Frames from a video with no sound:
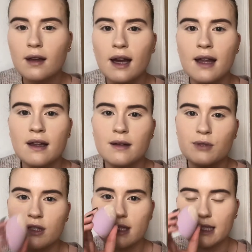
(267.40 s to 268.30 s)
And then I'm
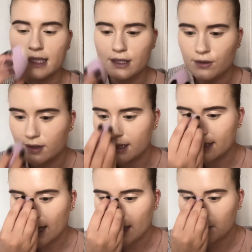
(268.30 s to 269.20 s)
just going to do the
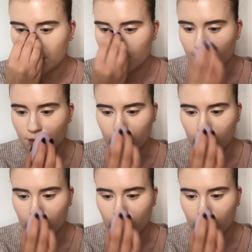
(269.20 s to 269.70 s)
same to